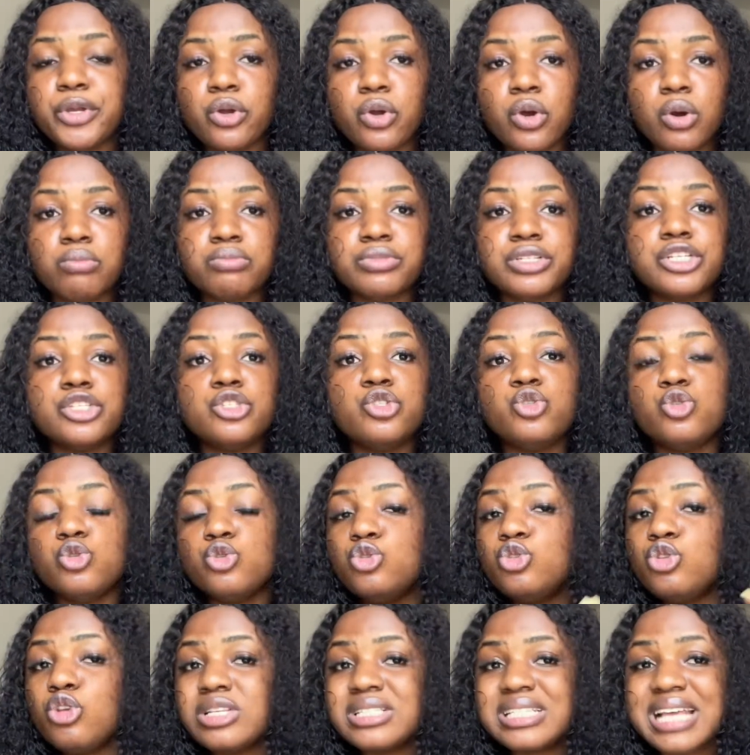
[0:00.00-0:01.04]
companies do
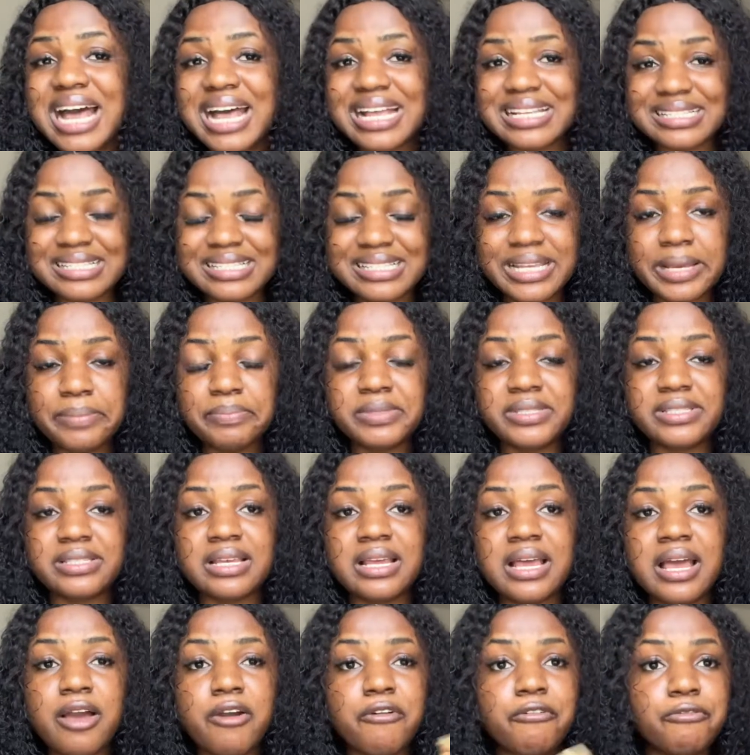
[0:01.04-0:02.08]
not accept
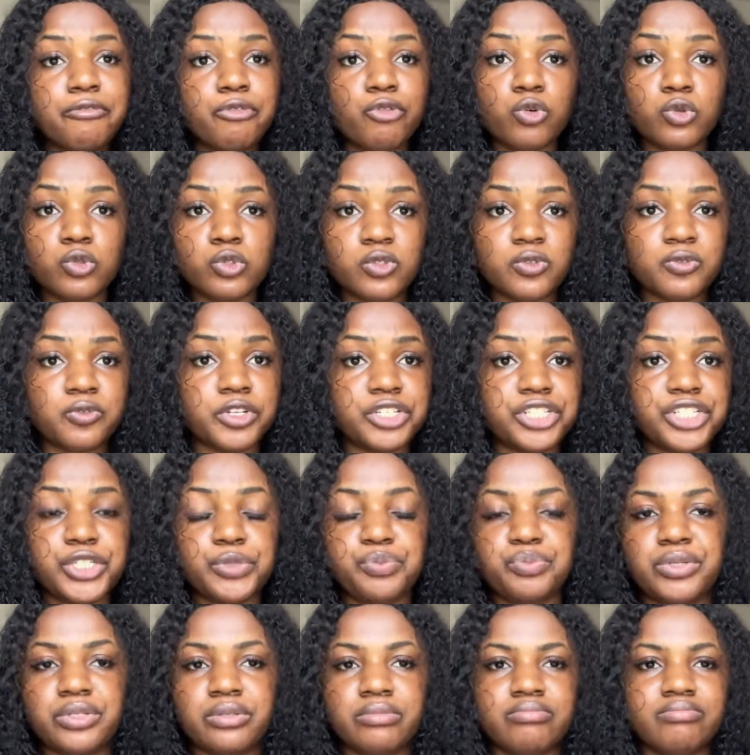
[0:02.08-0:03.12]
phones for
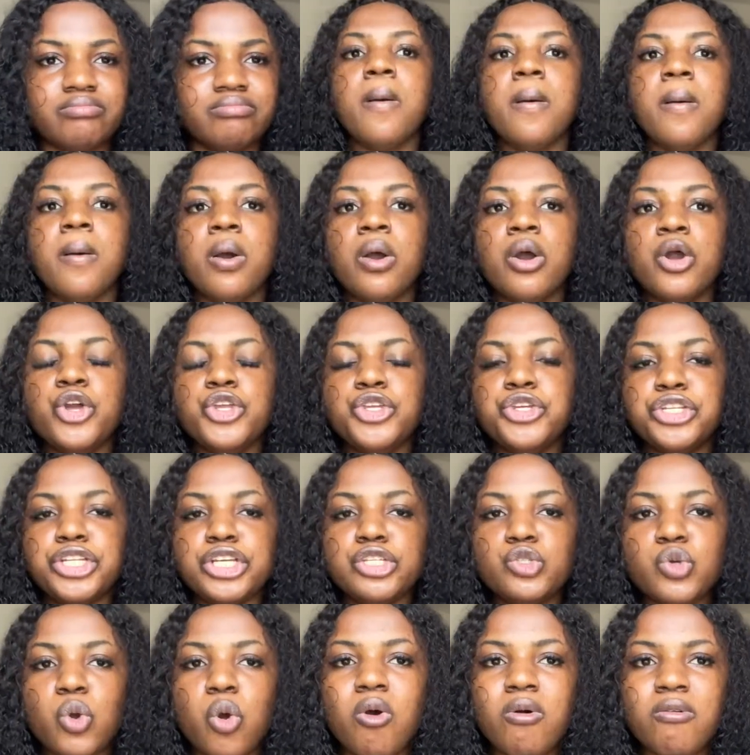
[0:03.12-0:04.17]
shipping. You need to
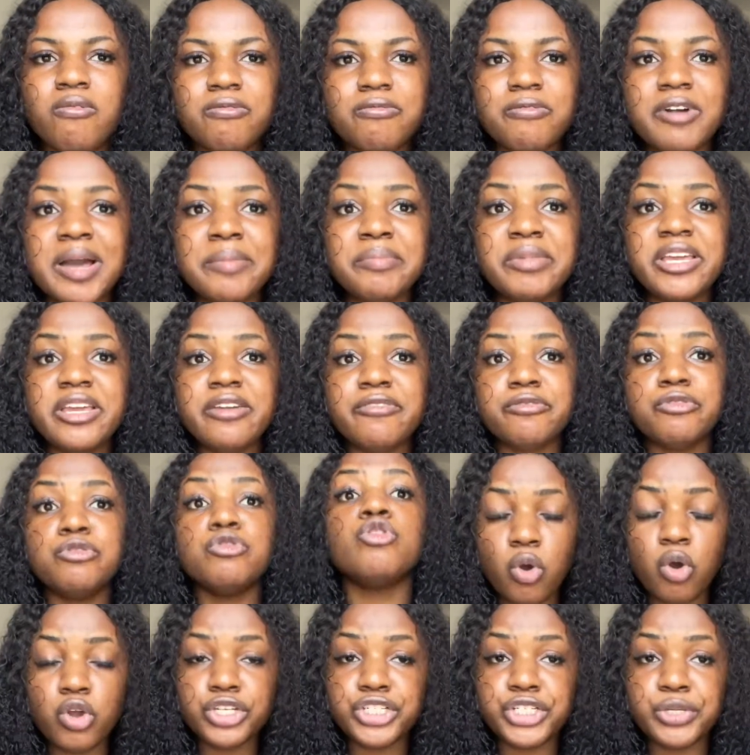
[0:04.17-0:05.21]
confirm if your
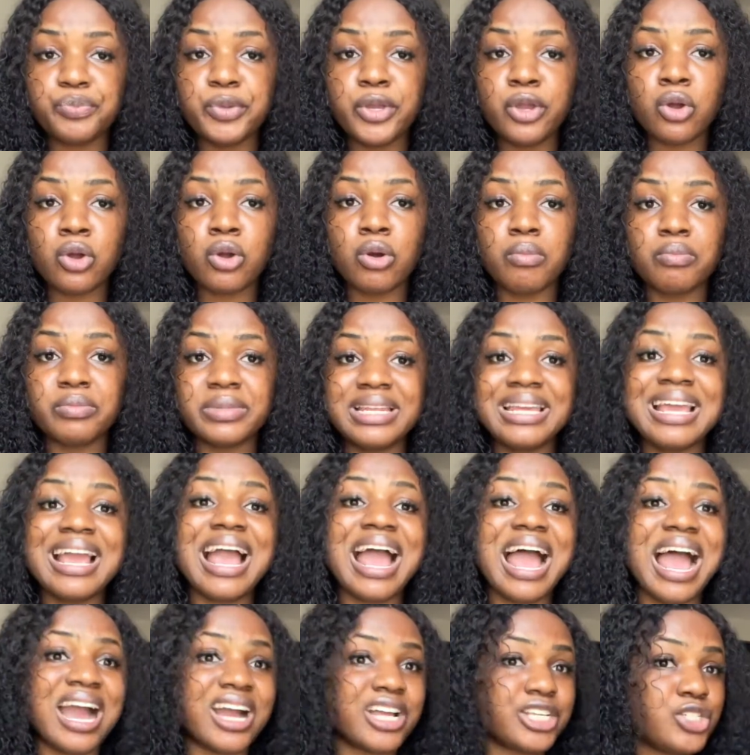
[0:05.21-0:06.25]
shipping company
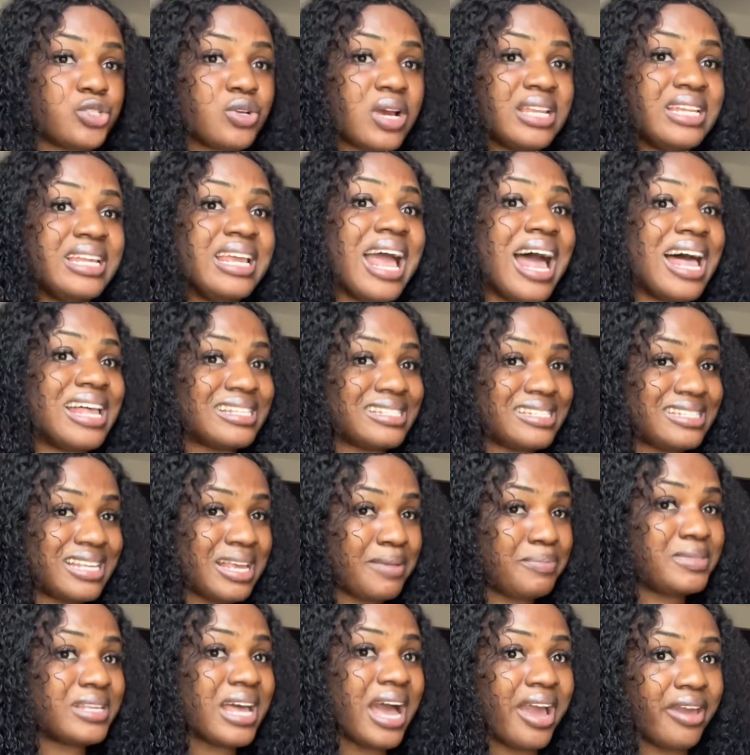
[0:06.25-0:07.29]
actually
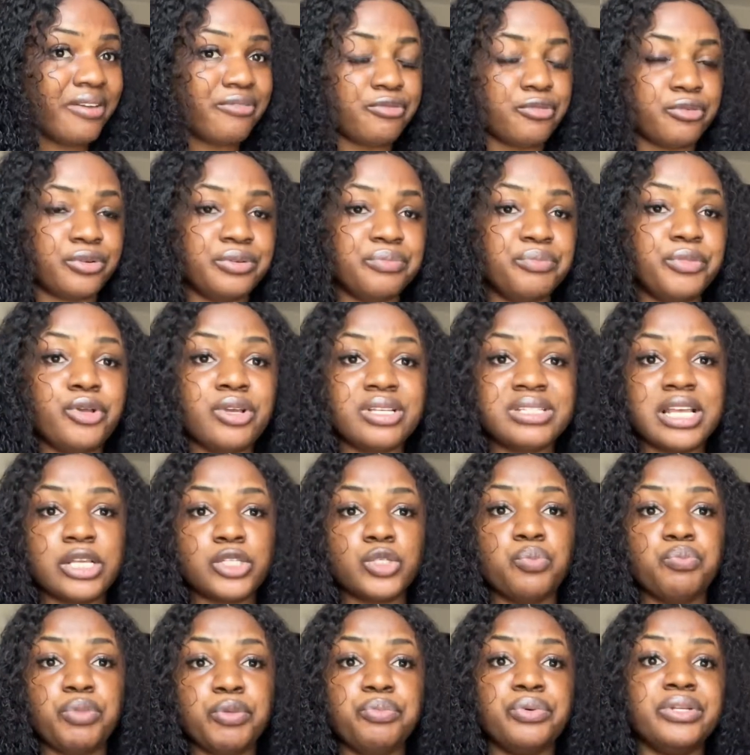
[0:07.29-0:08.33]
accepts iPhone, because there's some
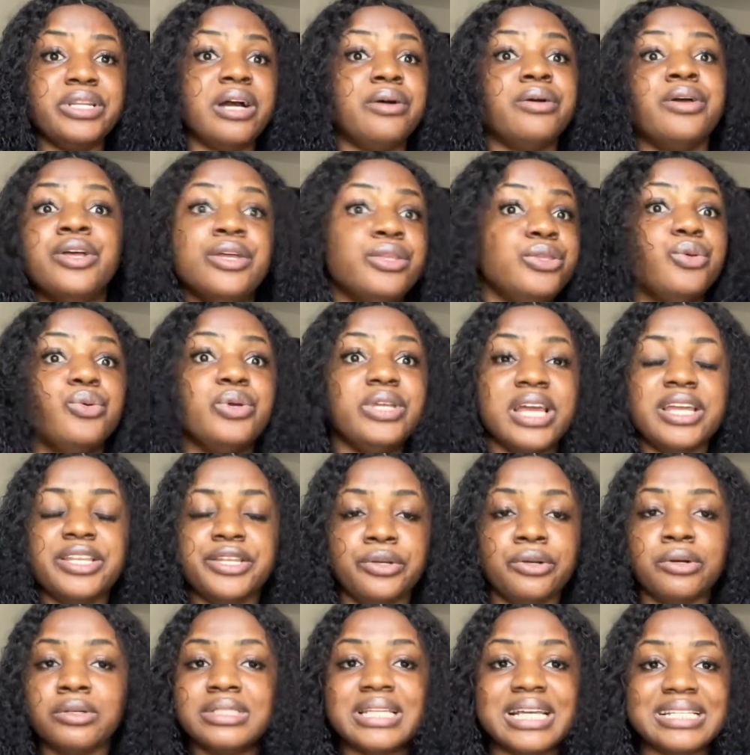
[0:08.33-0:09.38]
people now, they will get the
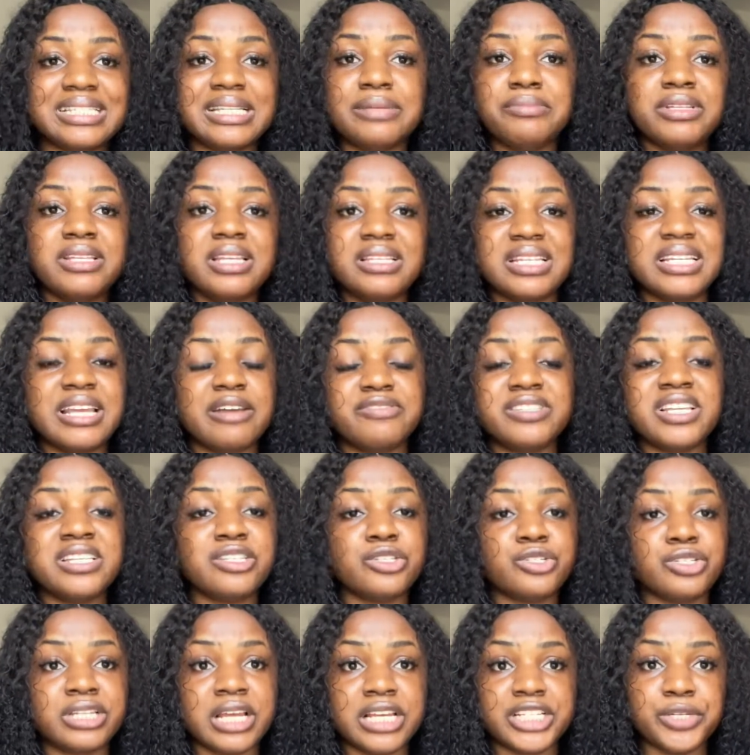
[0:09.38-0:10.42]
contact immediately, they've sent it
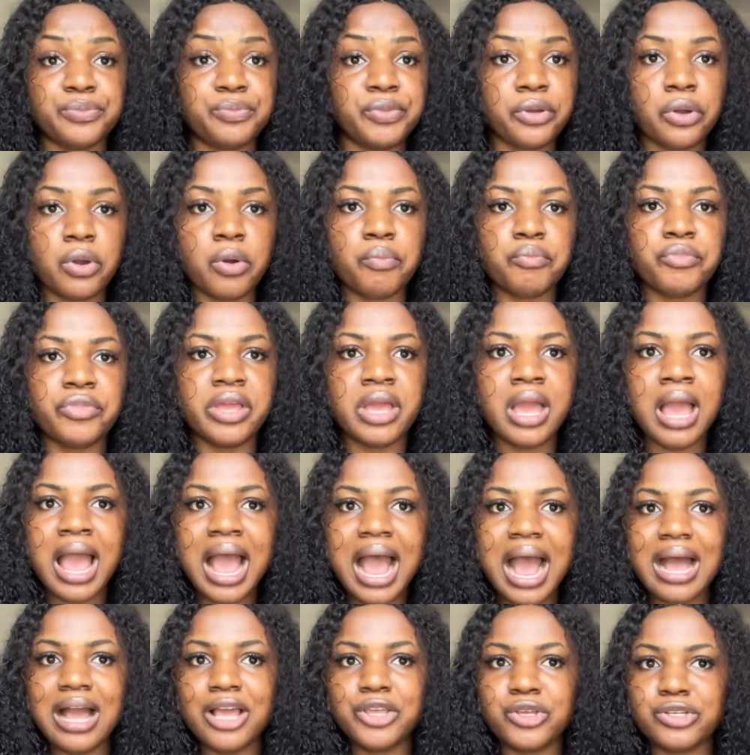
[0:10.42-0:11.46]
to their shipping company,
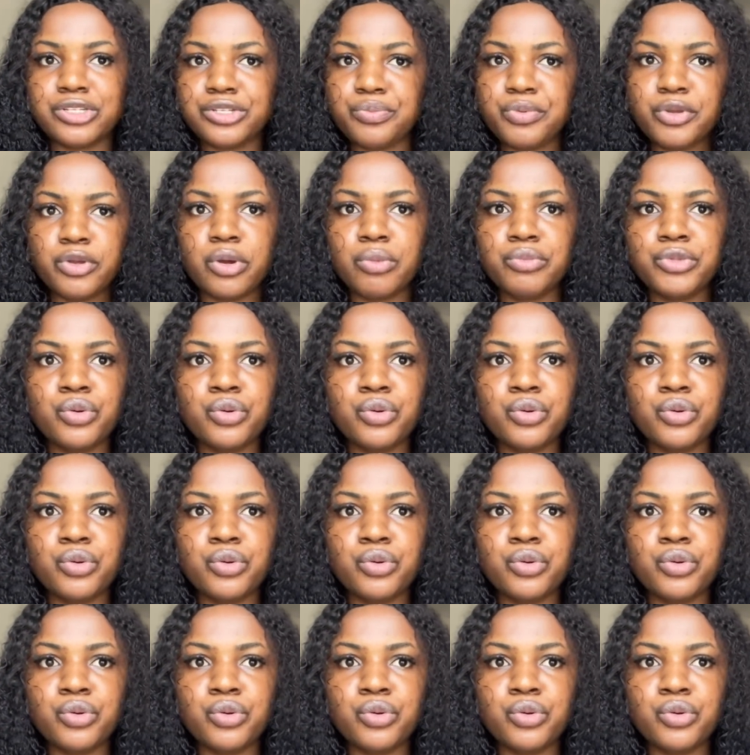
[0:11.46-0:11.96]
and your shipping company